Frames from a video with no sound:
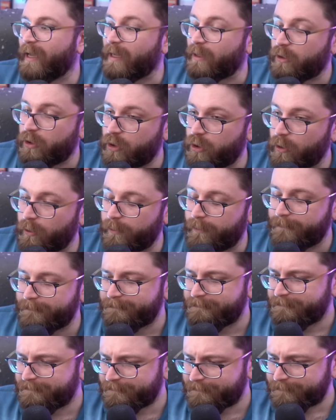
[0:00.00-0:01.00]
it should.
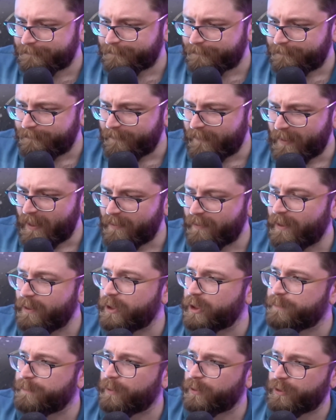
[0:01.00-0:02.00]
They
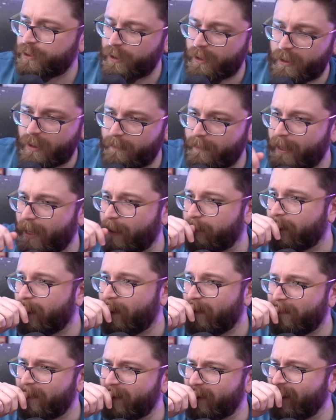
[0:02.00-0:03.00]
just put shit in the map.
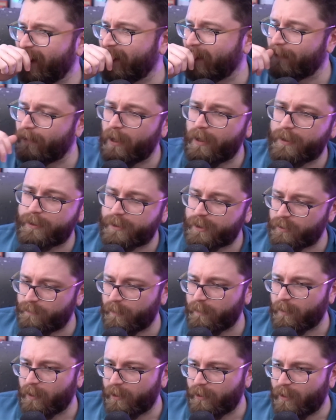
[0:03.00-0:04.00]
But later on in Super
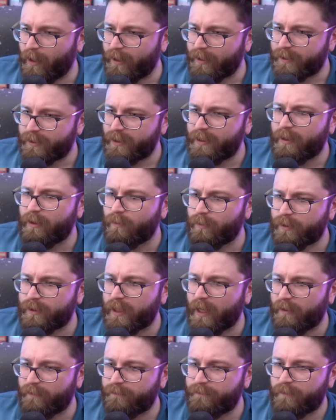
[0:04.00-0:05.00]
Mario Odyssey, there were
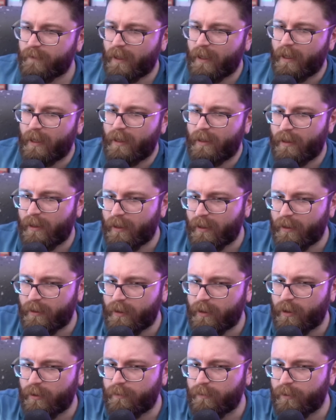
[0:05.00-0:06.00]
tough, you
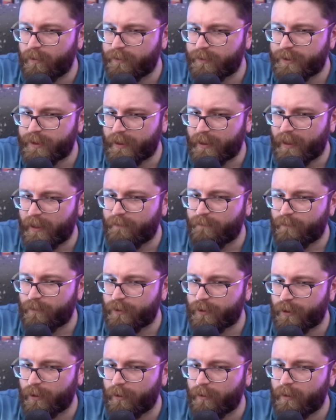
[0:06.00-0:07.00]
know, moons to get, for
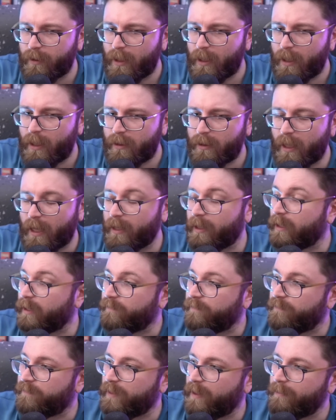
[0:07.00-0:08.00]
sure. Not
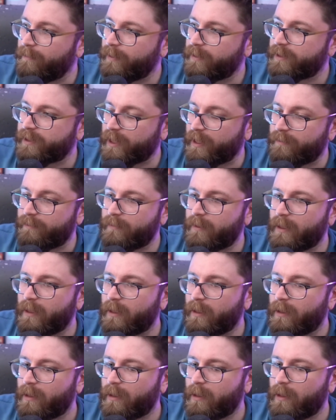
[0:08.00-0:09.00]
enough of them, but some.
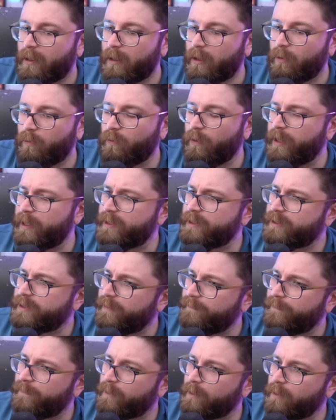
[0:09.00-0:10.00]
What is
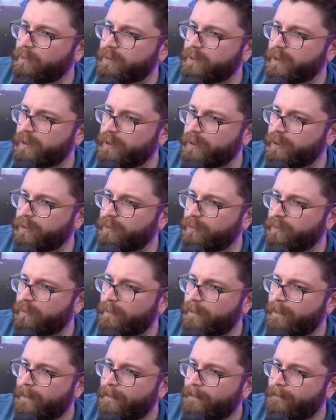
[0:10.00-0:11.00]
difficult to do
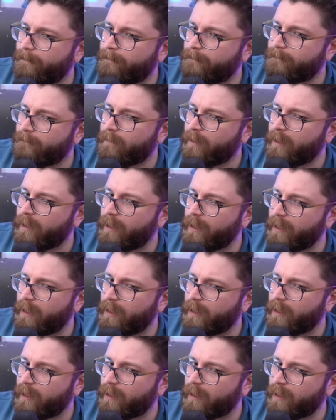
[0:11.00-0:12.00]

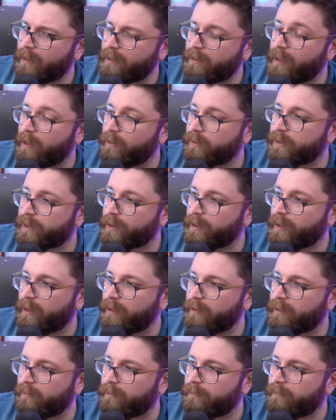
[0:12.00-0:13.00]
in Tears of the
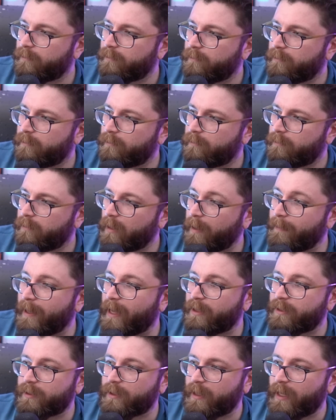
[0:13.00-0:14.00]
Kingdom? I'm
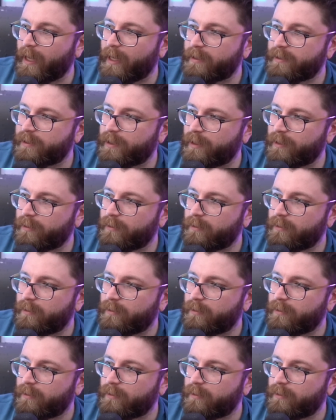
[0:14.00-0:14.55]
actually asking.